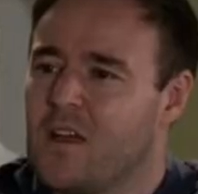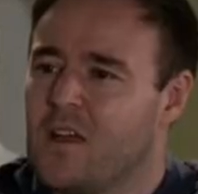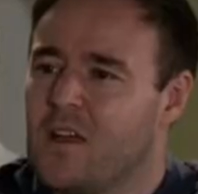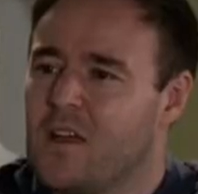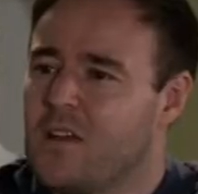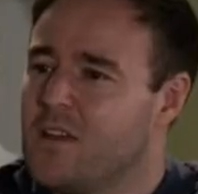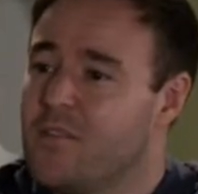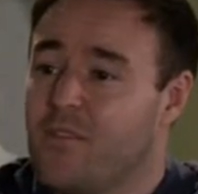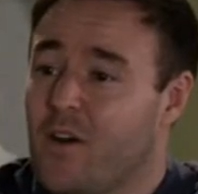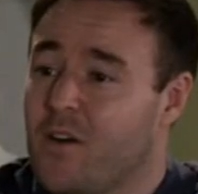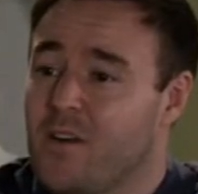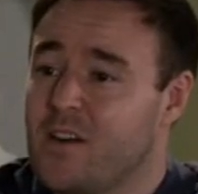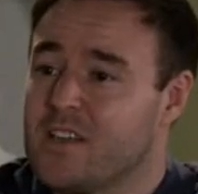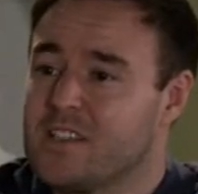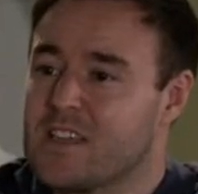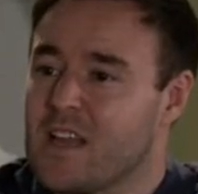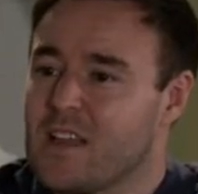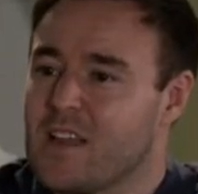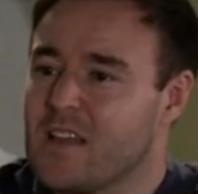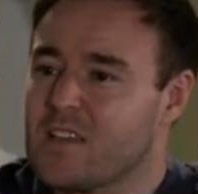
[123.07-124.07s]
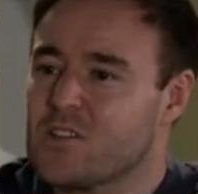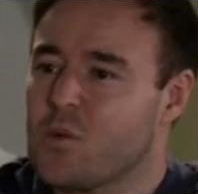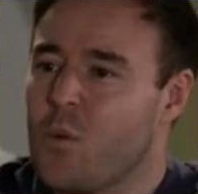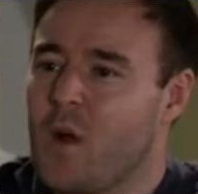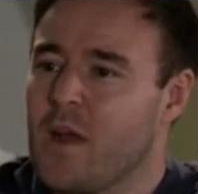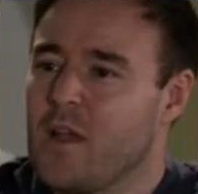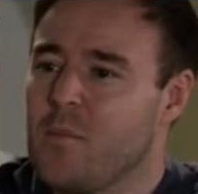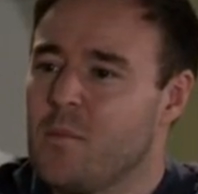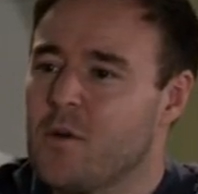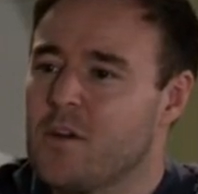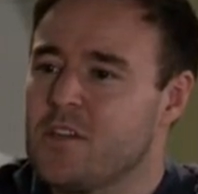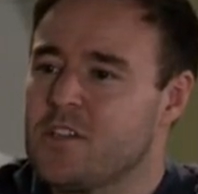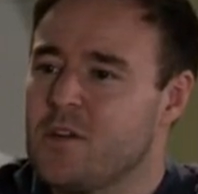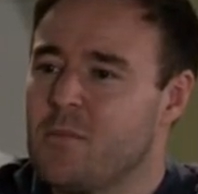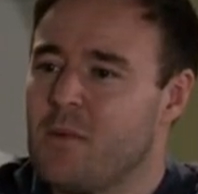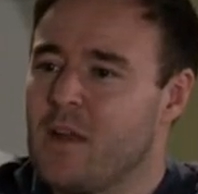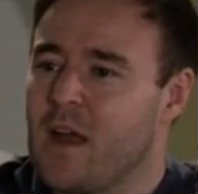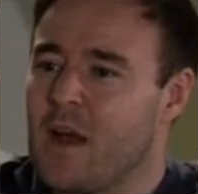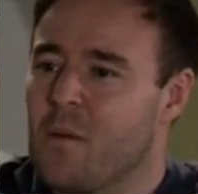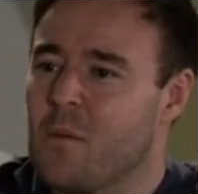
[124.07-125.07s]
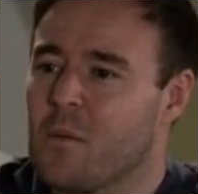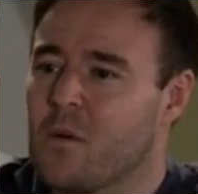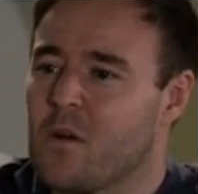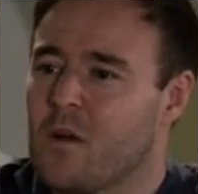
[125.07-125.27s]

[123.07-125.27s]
You've already said that, so why are you punishing me now?